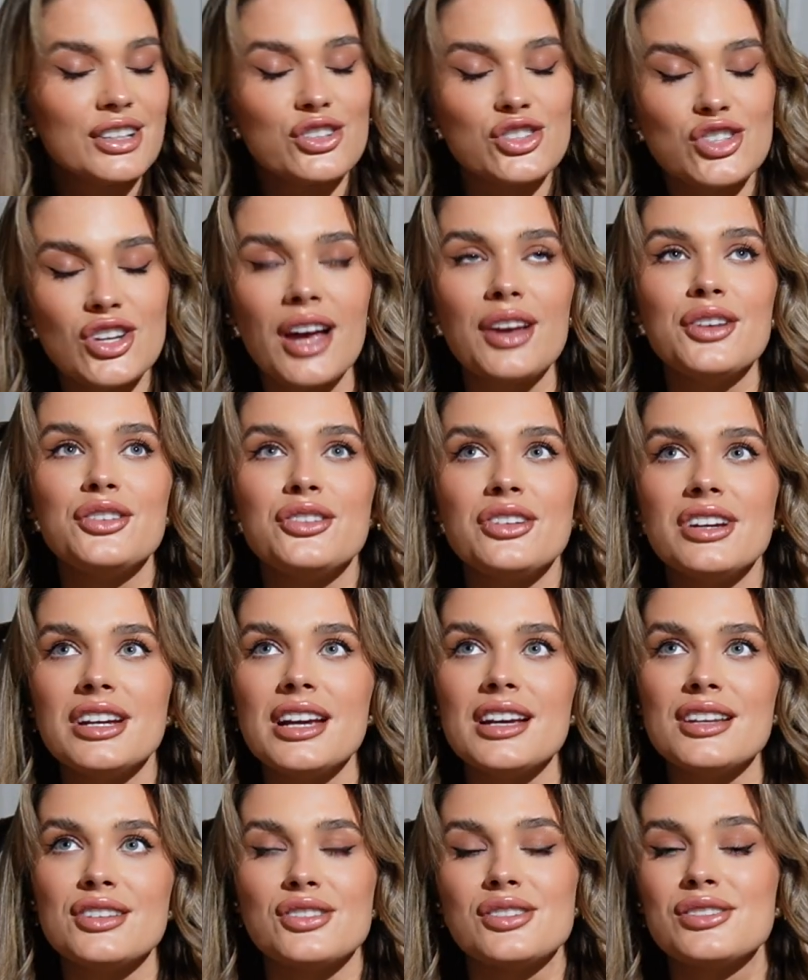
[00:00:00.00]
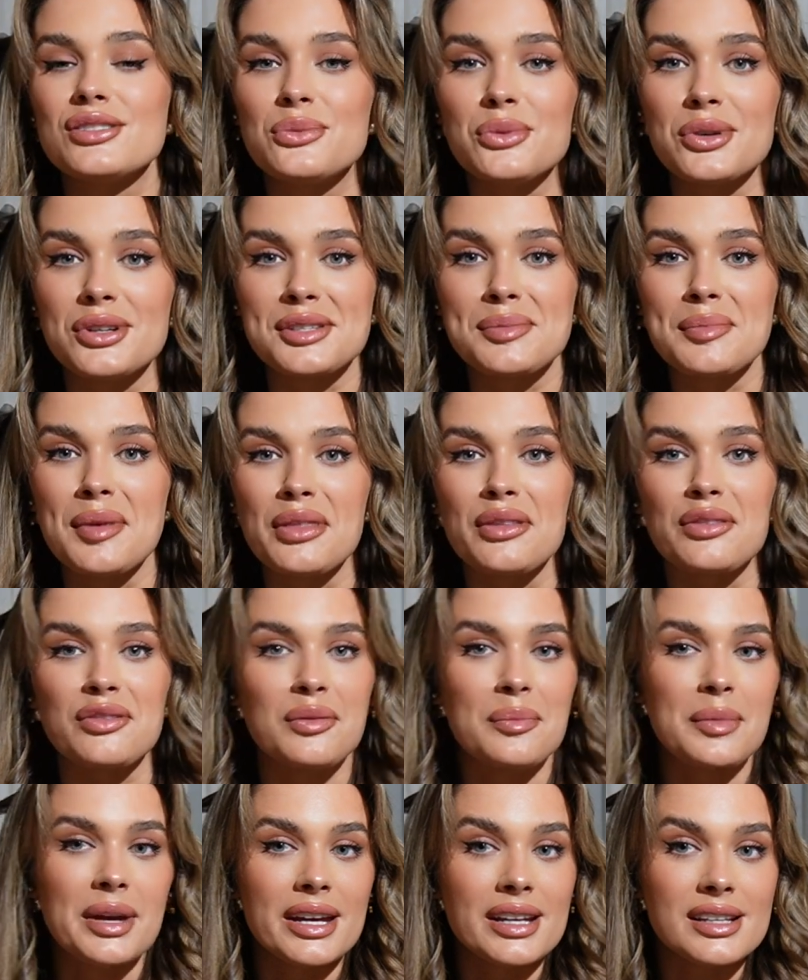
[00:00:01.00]
January is just the worst month
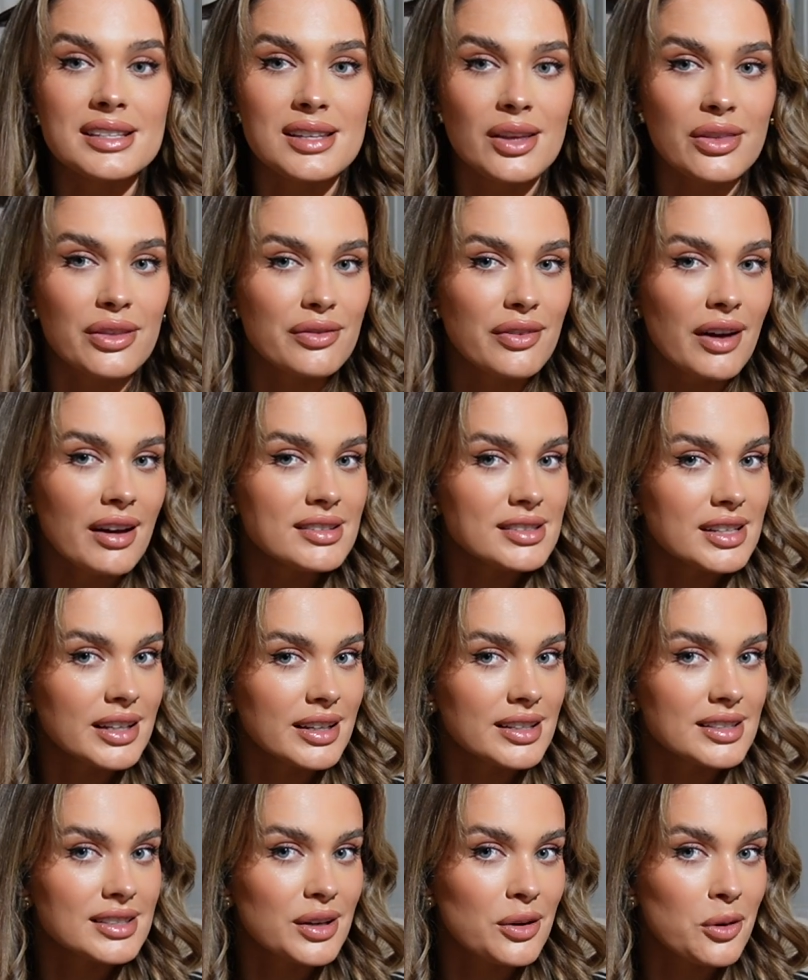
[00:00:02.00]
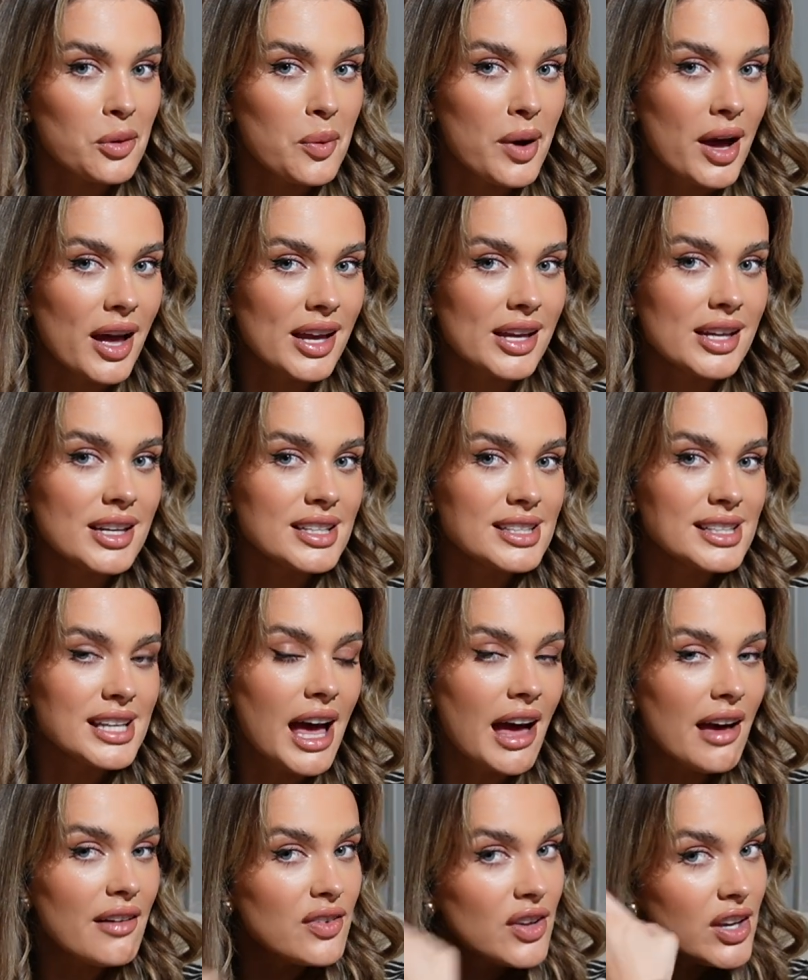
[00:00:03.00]
for me, so the fact I get to go away is
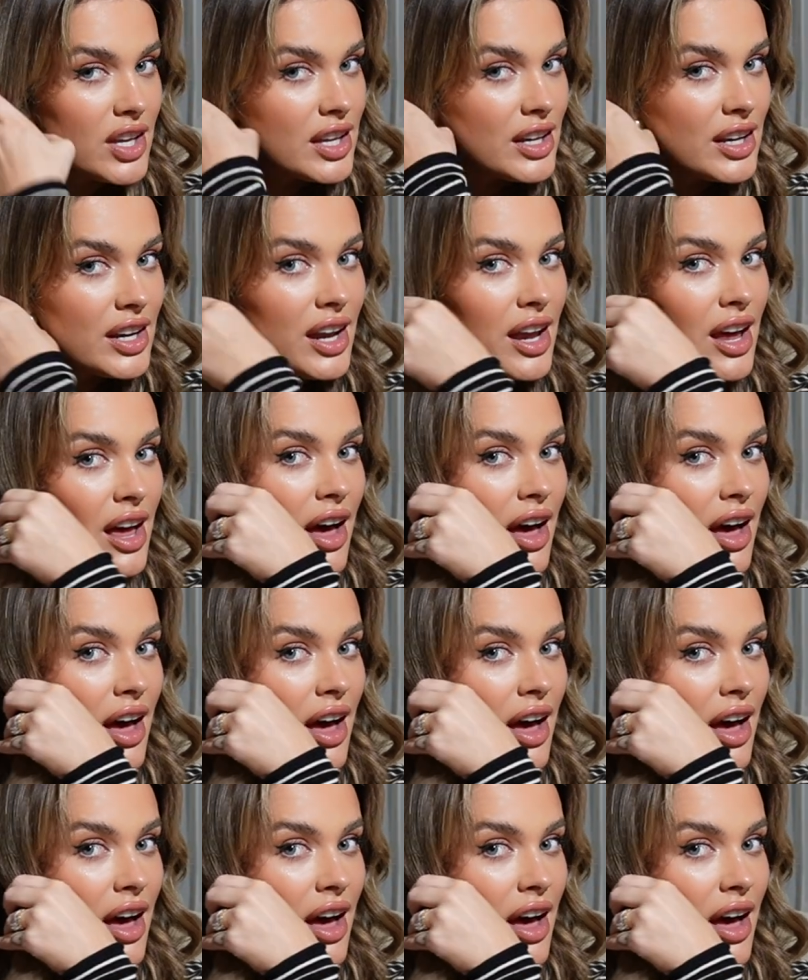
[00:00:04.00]
heaven.